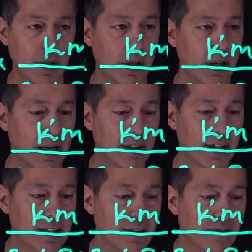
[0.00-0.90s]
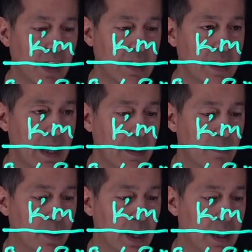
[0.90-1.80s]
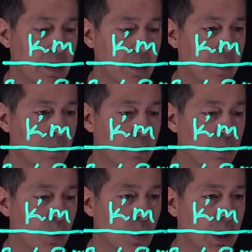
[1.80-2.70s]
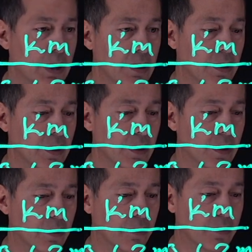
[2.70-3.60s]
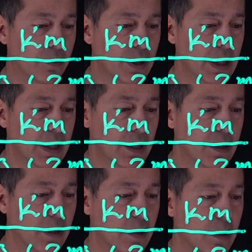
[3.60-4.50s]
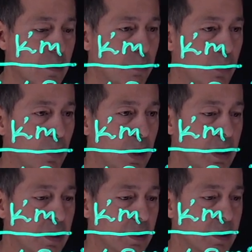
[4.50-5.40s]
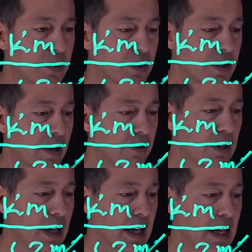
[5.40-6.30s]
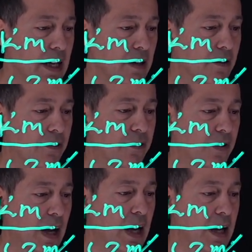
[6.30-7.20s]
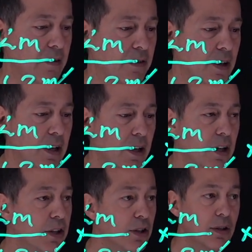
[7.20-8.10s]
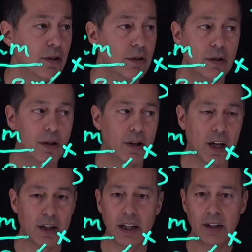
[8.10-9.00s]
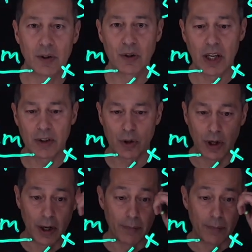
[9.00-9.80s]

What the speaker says: and then divide that by 3.785, you're not going to get this answer here.